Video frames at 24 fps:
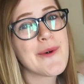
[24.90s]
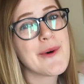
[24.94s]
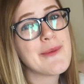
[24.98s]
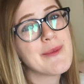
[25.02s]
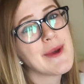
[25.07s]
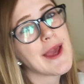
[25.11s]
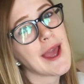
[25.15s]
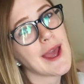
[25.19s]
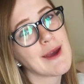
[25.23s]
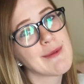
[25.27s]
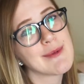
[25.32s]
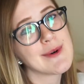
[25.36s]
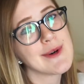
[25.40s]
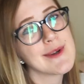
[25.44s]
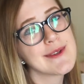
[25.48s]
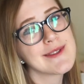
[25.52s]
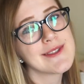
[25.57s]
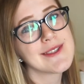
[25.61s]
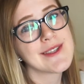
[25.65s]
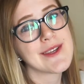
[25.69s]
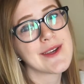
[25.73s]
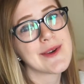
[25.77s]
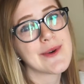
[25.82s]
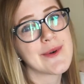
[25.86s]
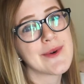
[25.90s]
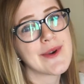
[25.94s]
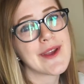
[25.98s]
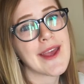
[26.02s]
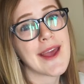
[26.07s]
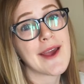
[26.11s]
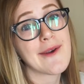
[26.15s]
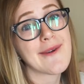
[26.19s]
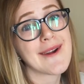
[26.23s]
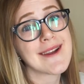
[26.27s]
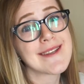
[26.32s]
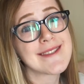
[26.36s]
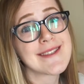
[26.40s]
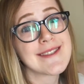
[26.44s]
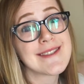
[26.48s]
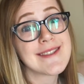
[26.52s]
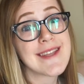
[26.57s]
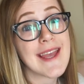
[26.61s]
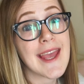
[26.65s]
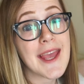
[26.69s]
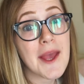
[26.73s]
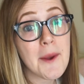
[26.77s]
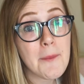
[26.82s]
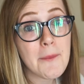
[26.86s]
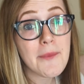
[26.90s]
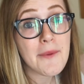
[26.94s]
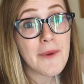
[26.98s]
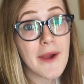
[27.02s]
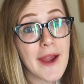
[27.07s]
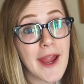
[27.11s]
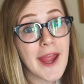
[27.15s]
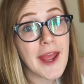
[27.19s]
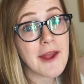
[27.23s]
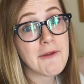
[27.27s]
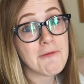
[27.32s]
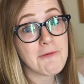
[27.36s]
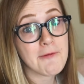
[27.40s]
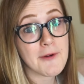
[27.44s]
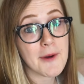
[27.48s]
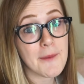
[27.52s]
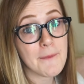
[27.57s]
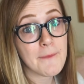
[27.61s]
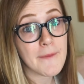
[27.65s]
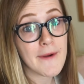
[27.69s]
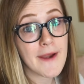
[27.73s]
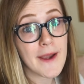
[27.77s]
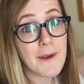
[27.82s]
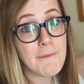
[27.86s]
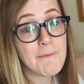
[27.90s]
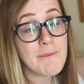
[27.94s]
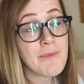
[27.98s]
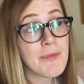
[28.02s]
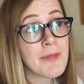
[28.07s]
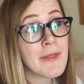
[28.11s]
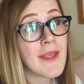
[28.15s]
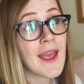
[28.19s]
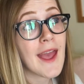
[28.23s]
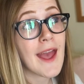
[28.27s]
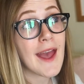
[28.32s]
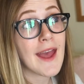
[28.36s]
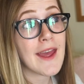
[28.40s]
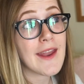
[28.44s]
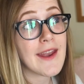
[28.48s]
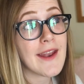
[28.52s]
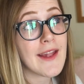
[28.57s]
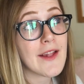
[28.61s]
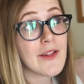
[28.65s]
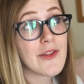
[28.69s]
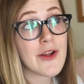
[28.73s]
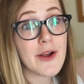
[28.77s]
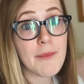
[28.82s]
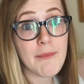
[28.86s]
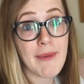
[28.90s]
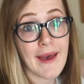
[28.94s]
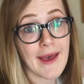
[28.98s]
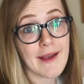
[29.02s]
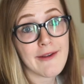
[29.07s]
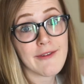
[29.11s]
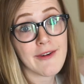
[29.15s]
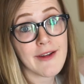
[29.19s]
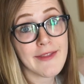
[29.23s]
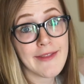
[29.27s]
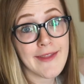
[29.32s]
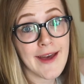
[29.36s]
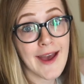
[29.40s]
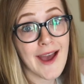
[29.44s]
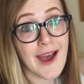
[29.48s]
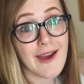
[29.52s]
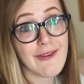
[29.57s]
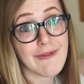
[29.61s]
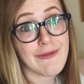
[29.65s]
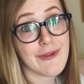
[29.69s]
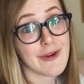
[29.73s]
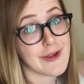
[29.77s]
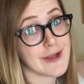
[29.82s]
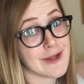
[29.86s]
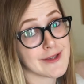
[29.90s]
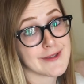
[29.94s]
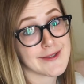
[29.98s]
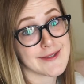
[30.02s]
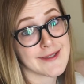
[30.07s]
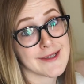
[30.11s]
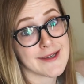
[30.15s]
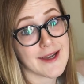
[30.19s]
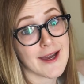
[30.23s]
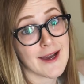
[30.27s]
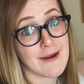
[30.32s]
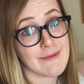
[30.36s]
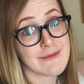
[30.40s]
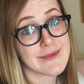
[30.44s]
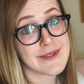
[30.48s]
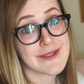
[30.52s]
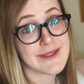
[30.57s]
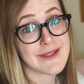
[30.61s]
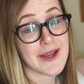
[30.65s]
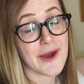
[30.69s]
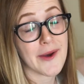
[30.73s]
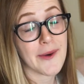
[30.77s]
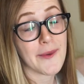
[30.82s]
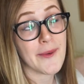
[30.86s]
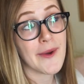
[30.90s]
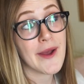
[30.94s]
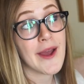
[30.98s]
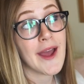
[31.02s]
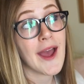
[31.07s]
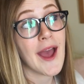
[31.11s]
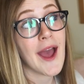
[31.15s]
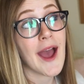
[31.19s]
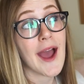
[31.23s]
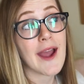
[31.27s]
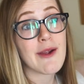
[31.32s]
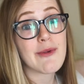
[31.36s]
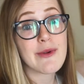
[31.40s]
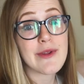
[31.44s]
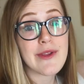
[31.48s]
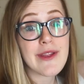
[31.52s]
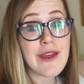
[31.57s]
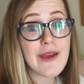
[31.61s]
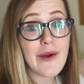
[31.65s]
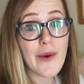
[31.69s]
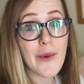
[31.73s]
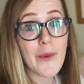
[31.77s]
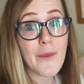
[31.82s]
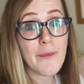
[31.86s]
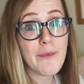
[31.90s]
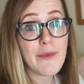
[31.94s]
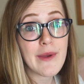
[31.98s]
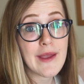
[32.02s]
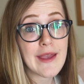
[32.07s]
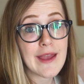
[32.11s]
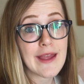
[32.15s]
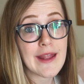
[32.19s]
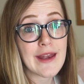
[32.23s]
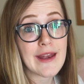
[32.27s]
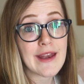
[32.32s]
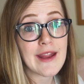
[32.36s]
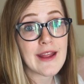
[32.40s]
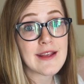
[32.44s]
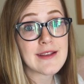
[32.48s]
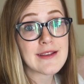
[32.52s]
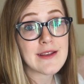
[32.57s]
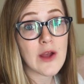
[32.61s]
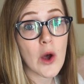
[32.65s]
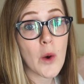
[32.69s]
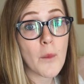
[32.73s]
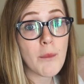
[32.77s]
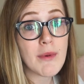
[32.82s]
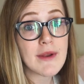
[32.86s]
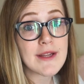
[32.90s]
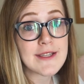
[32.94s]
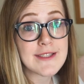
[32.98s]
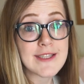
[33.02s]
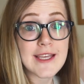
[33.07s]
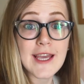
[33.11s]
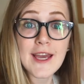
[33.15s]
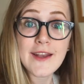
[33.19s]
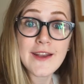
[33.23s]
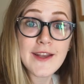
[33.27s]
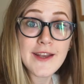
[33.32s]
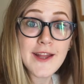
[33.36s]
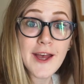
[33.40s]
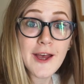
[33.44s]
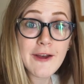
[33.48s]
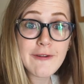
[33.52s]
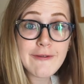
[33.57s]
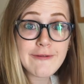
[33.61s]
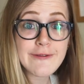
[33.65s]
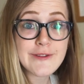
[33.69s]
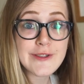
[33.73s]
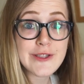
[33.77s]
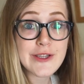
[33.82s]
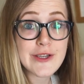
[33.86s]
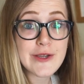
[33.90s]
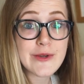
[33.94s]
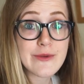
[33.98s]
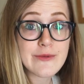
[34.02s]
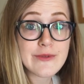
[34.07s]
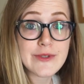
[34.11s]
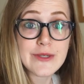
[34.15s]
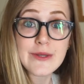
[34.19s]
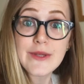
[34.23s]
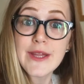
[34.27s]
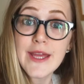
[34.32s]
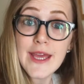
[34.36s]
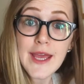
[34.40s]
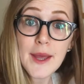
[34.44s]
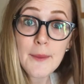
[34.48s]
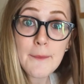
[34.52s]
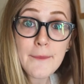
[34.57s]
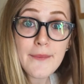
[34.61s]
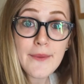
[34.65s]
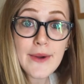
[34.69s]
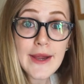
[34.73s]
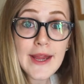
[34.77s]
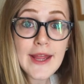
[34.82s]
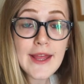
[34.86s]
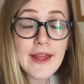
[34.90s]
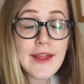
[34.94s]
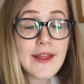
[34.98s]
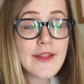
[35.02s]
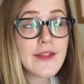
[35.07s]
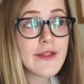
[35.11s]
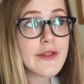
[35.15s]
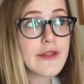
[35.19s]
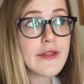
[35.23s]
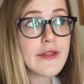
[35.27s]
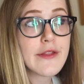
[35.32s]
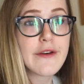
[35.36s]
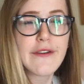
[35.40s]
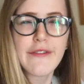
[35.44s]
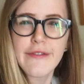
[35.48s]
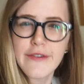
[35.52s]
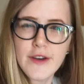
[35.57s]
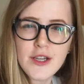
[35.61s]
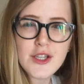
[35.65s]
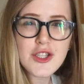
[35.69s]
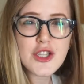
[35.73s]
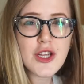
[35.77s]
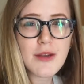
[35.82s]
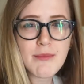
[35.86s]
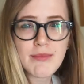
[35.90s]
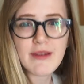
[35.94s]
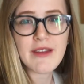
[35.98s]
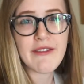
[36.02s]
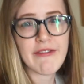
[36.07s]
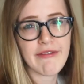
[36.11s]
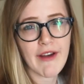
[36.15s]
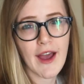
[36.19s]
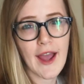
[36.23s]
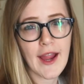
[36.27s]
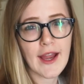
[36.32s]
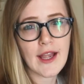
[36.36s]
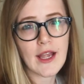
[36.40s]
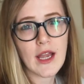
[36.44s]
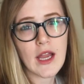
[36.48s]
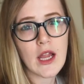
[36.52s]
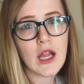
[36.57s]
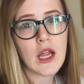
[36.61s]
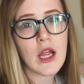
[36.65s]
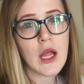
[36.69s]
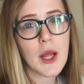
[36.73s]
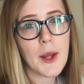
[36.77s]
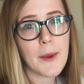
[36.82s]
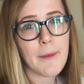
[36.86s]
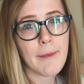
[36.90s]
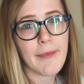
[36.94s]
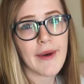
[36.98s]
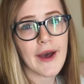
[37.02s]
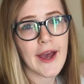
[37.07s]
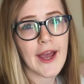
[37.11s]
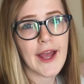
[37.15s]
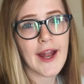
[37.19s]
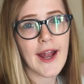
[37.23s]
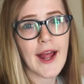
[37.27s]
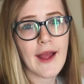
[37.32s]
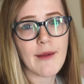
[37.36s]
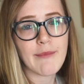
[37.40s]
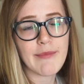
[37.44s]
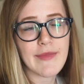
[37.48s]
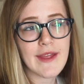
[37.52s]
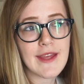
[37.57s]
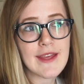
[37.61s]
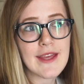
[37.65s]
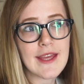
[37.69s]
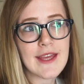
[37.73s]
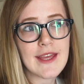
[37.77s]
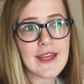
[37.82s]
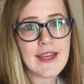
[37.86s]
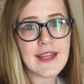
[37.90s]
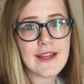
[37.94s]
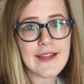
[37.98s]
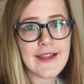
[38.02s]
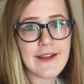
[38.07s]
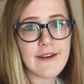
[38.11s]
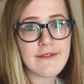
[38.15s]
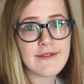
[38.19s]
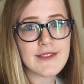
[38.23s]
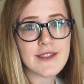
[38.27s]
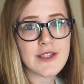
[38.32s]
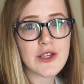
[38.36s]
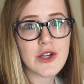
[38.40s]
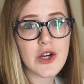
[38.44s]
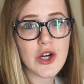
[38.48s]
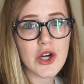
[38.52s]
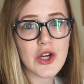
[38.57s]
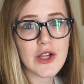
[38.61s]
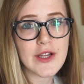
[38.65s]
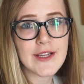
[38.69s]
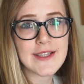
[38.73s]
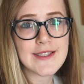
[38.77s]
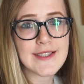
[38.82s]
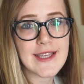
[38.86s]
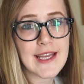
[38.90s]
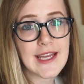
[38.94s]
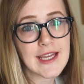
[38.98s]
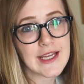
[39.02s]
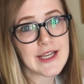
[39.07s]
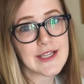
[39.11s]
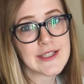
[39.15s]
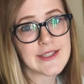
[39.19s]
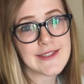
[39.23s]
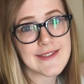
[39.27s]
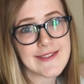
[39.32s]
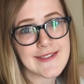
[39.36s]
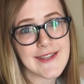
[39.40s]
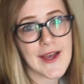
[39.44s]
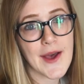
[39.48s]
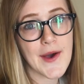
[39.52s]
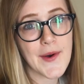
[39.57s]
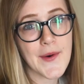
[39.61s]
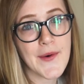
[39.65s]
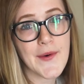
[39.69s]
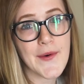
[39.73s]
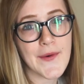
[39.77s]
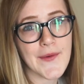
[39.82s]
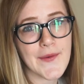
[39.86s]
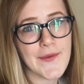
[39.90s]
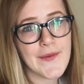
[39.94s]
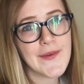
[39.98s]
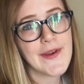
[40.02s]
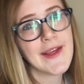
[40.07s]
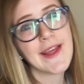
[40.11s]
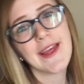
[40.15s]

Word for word: we'll be able to get Grayson's handprint and footprint and look back on that for years to come. So I really hope we can open his hand enough to do the handprint, the foot should be fine. But I'm thinking he loves to curl his hands. So